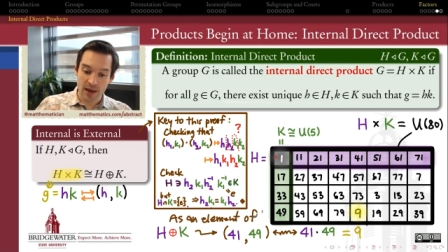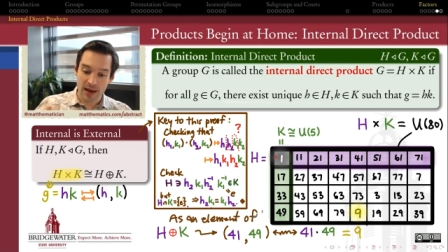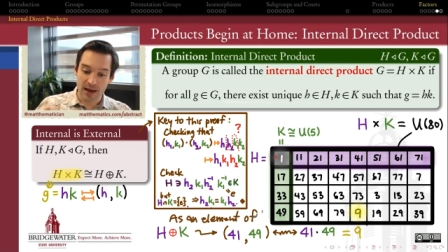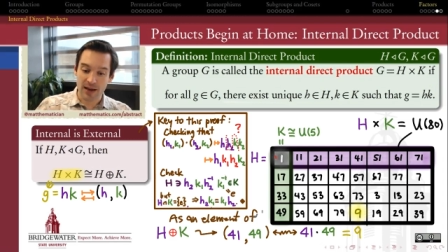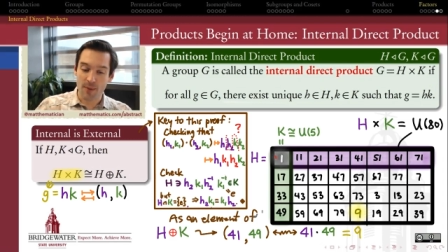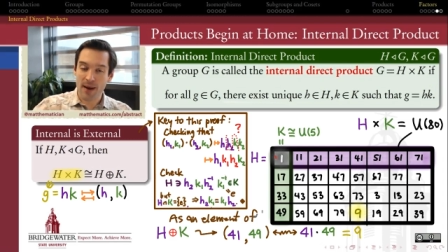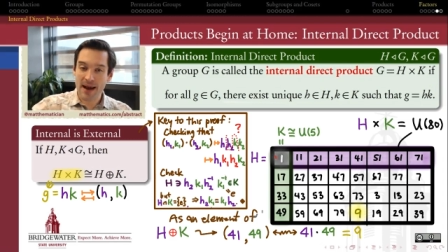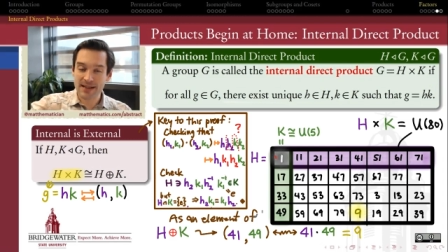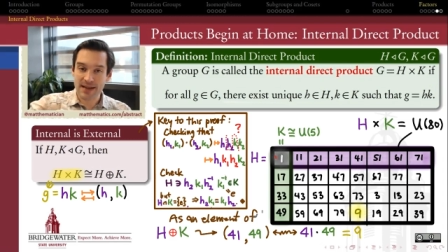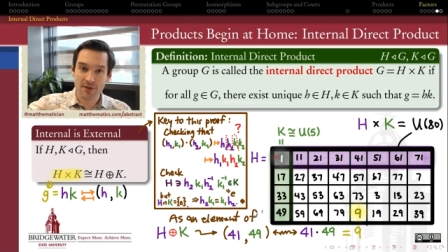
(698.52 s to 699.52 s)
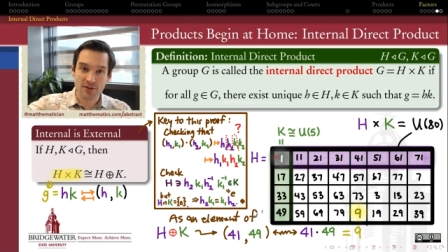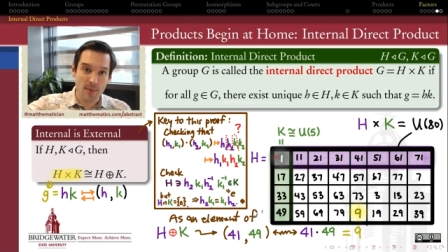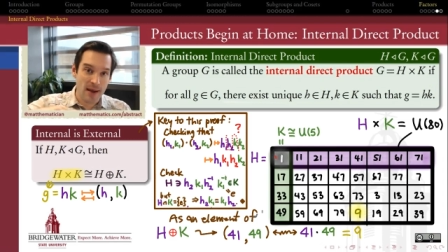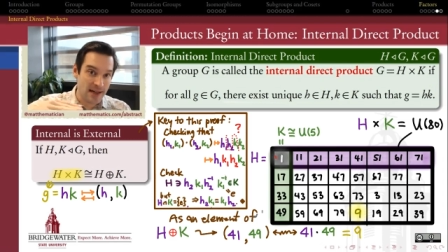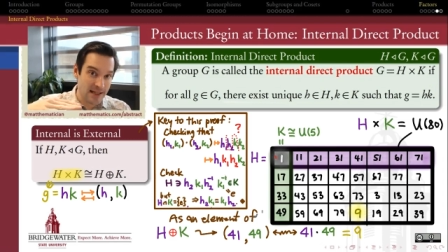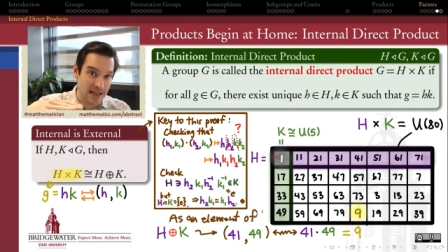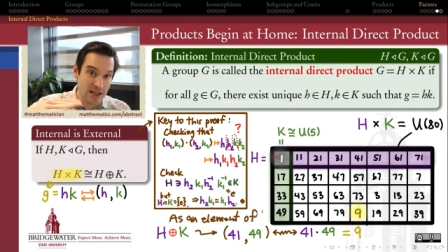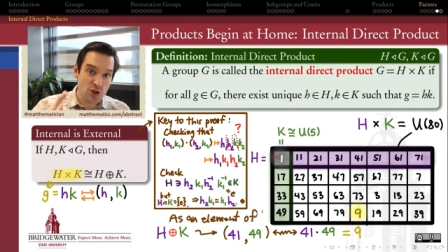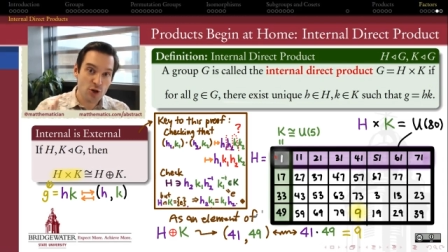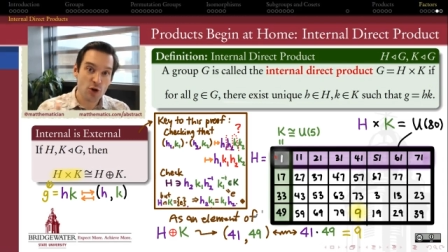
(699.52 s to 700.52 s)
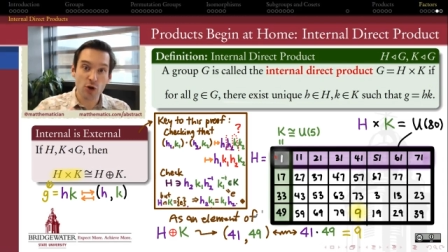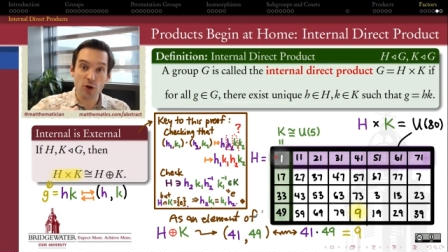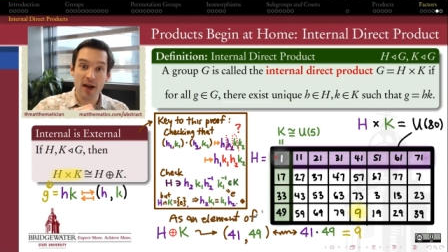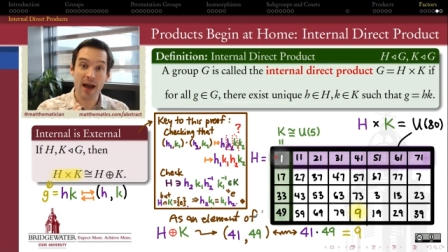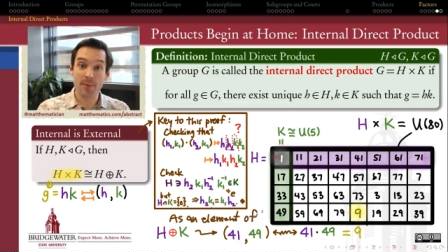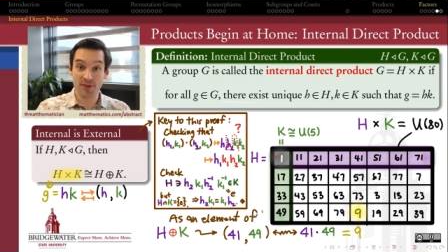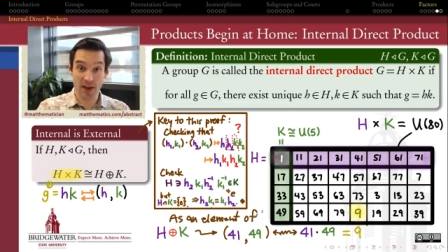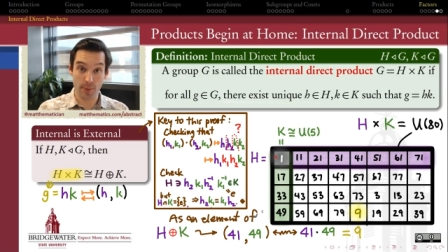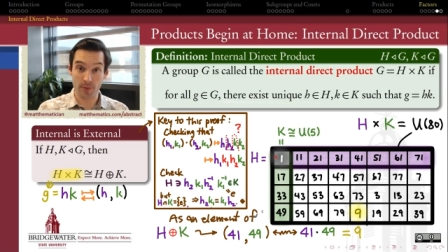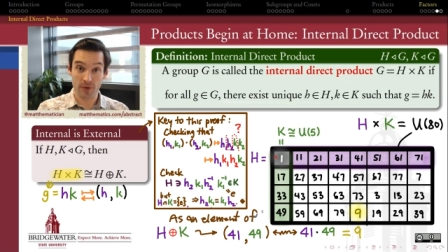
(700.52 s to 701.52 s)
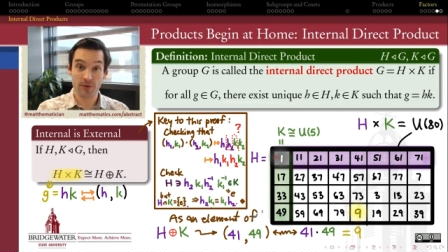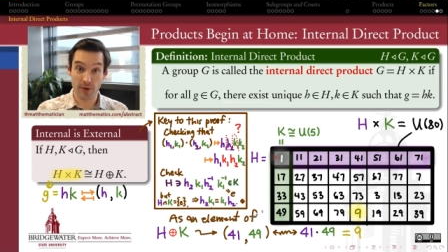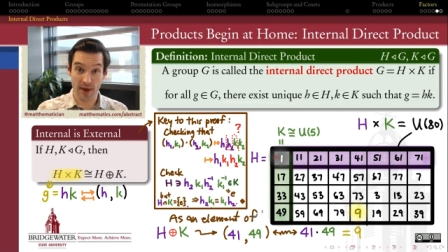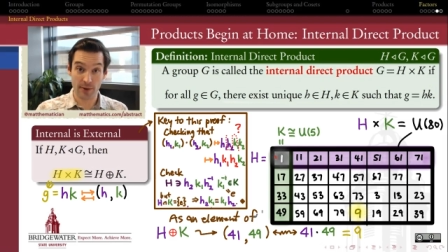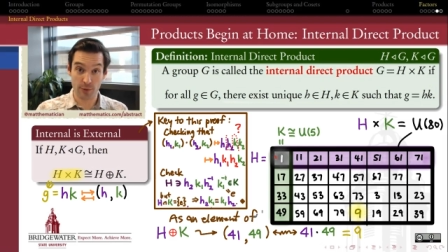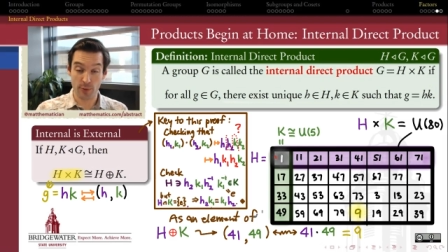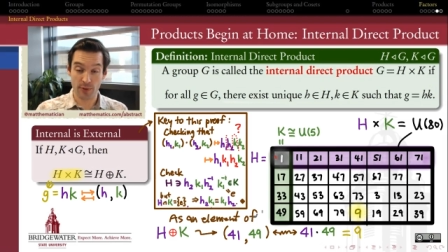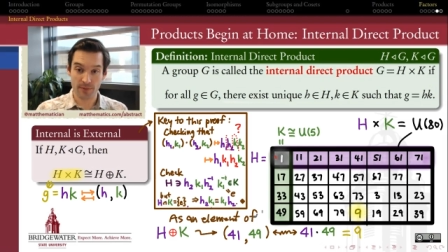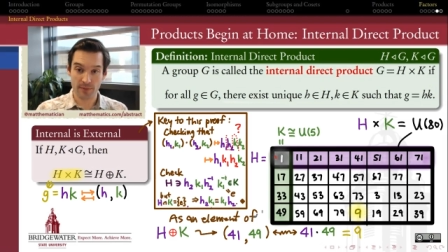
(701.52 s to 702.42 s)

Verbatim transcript: can combine together to make an internal times table for that group.